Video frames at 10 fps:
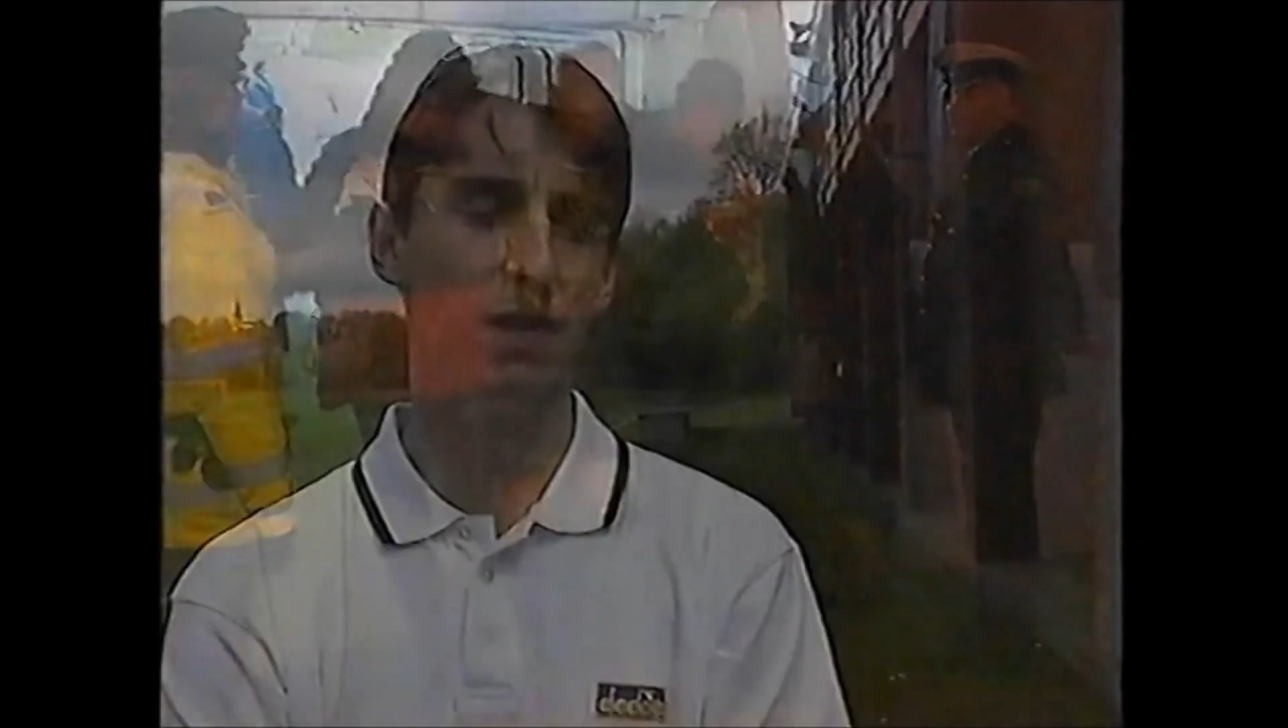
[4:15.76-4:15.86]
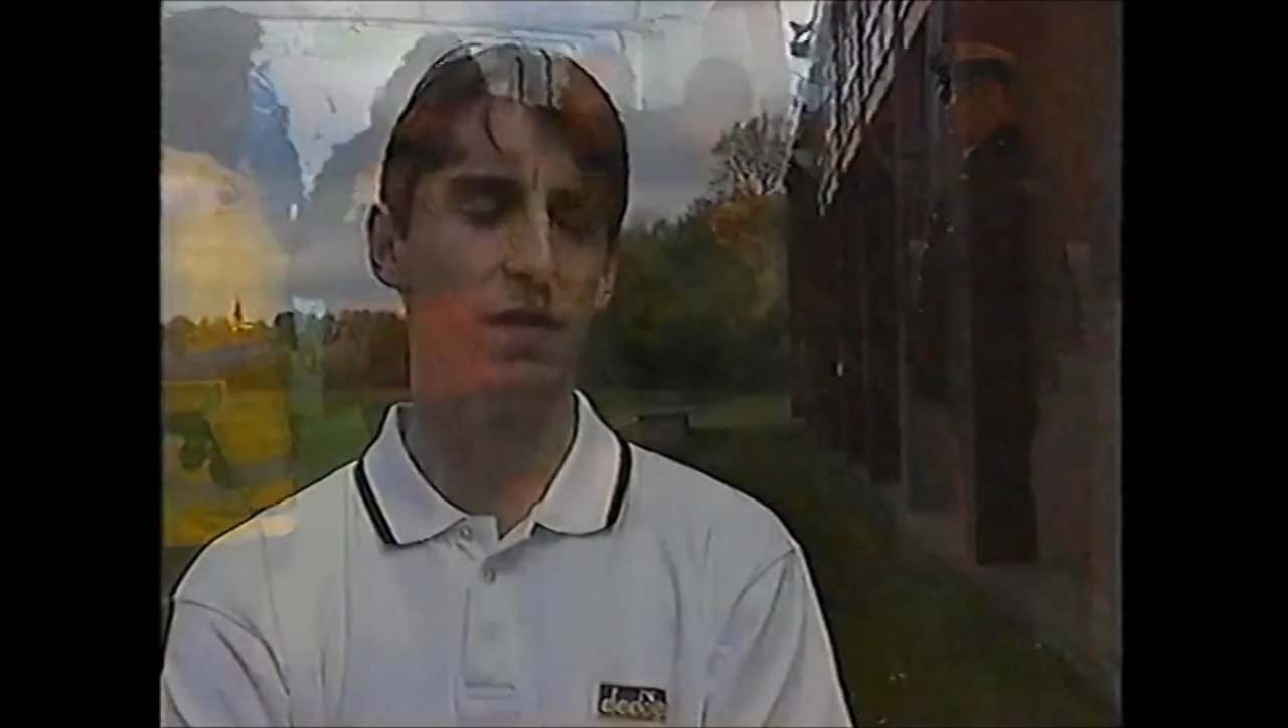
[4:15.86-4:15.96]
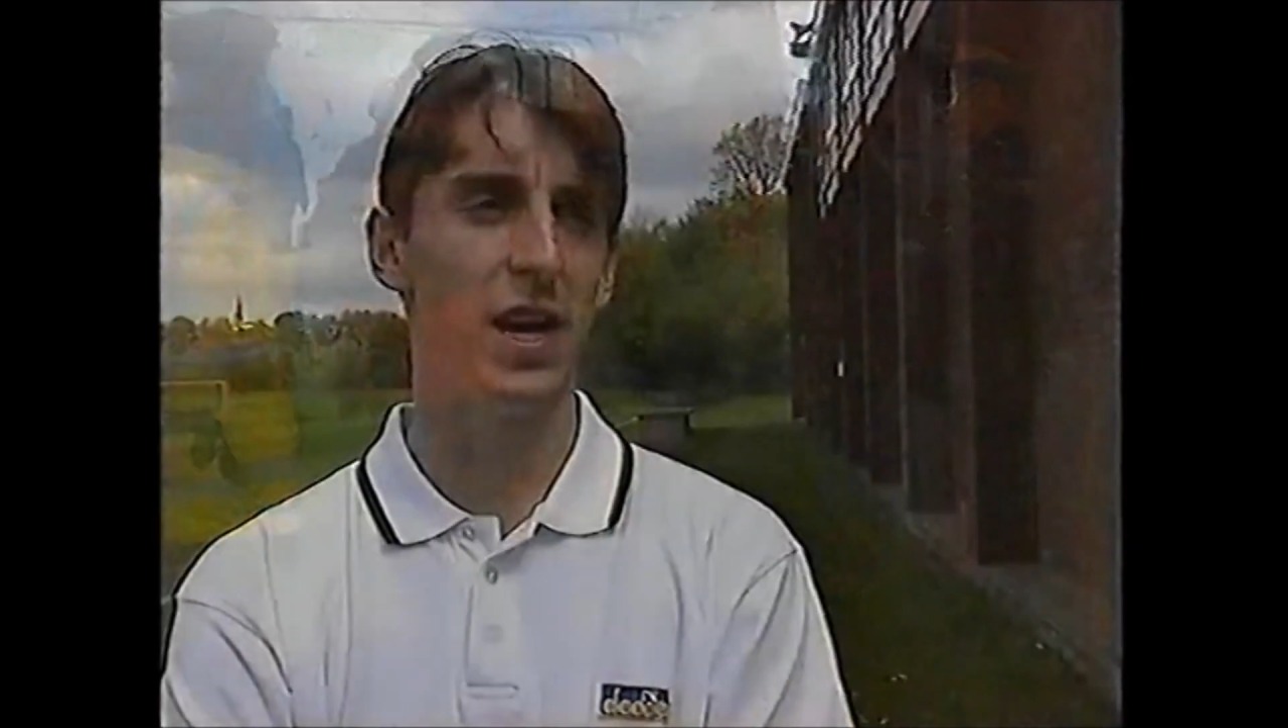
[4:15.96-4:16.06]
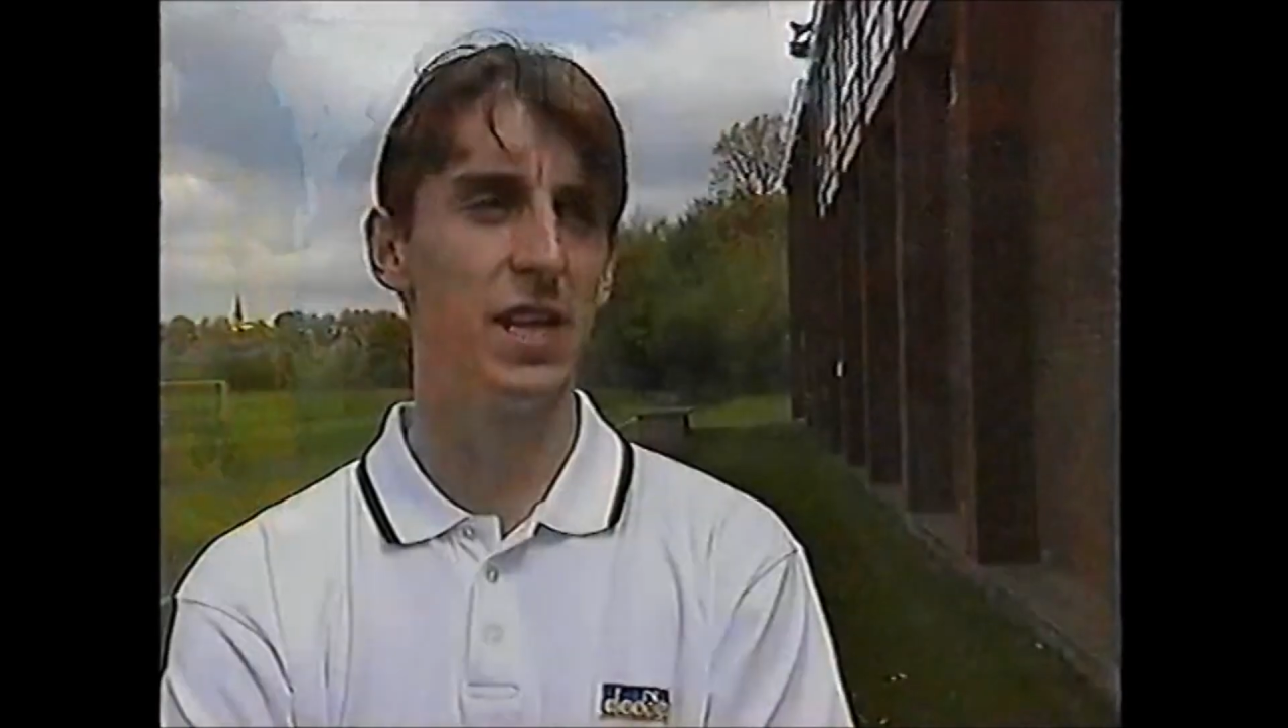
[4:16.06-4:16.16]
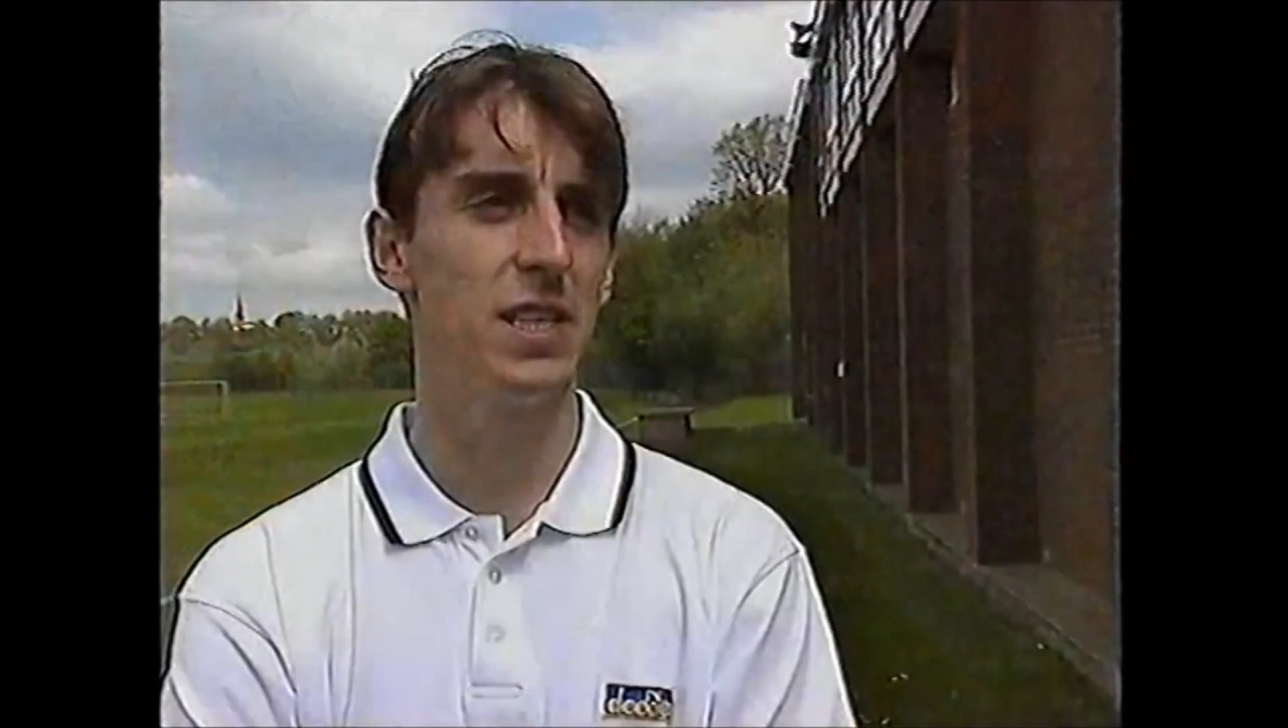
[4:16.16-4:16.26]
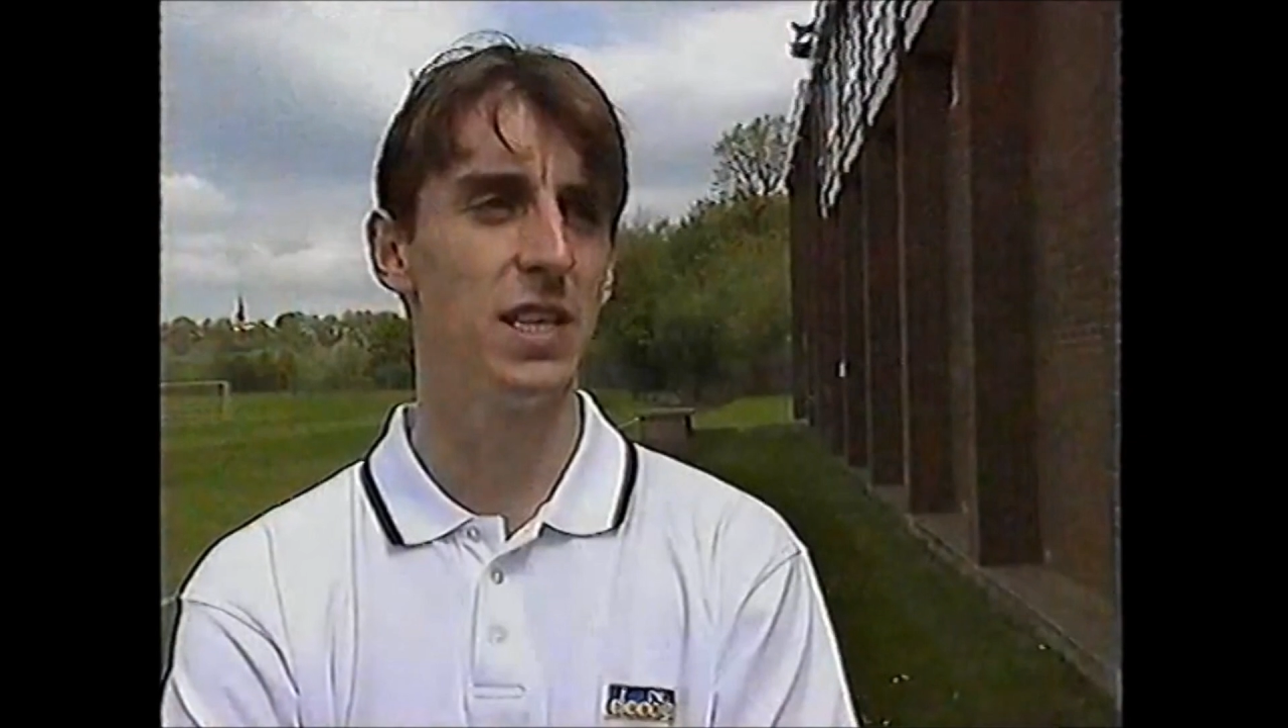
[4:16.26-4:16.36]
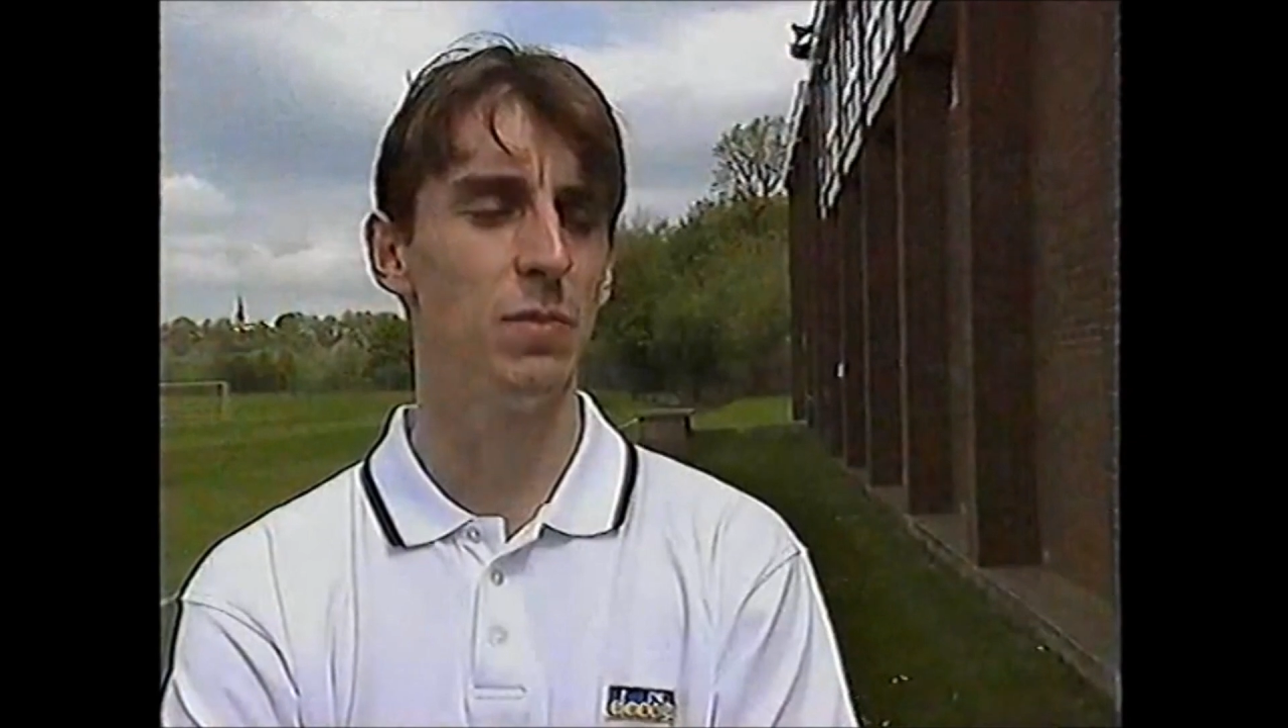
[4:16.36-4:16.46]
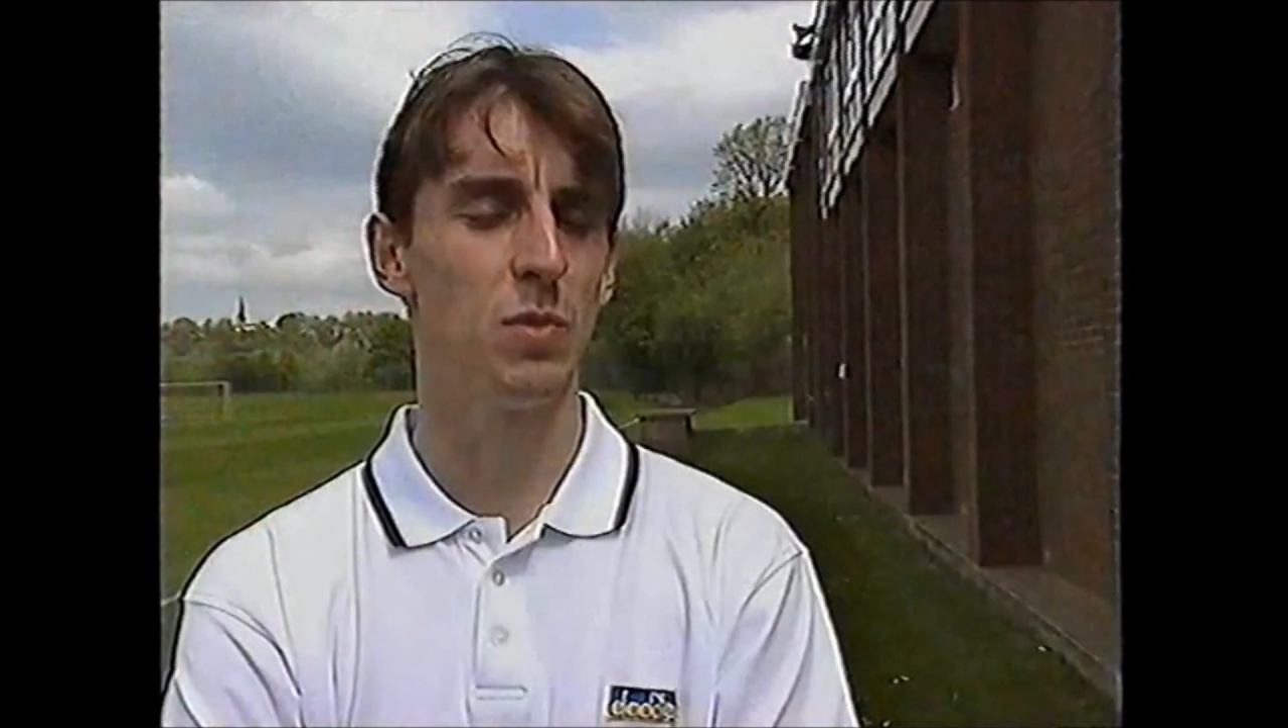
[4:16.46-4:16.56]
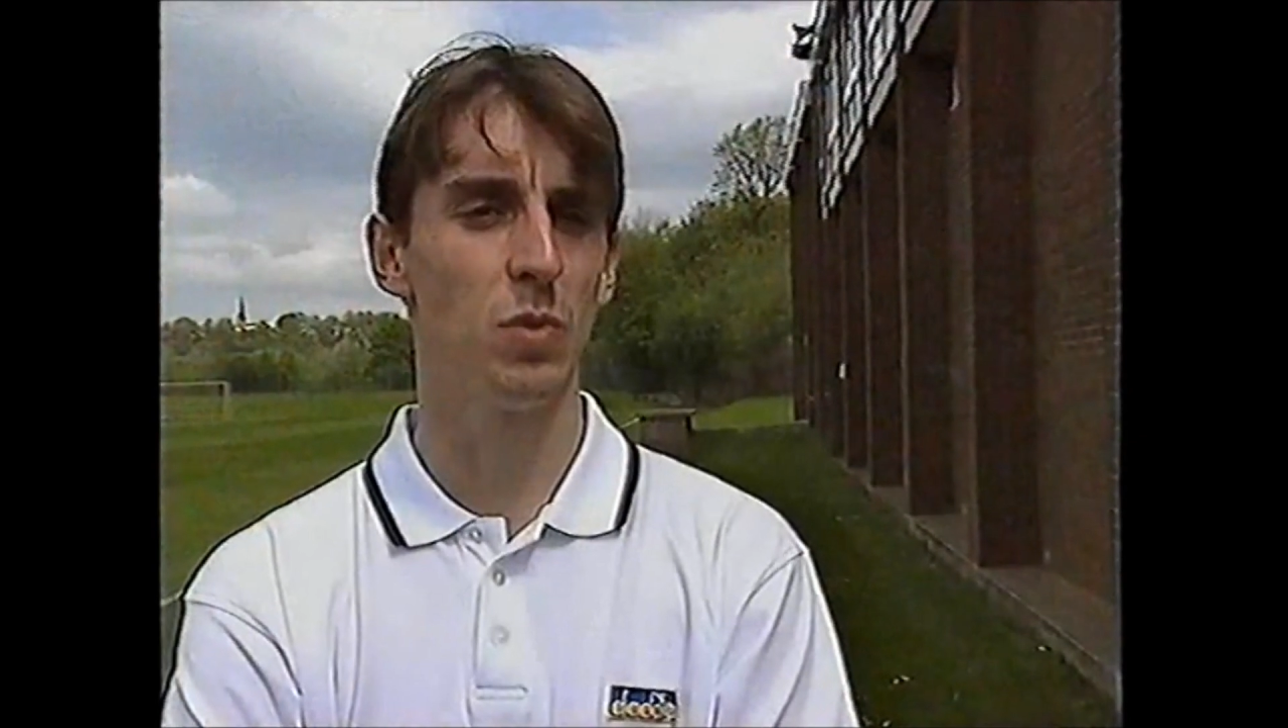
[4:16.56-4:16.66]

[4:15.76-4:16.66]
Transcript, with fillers: defy any team to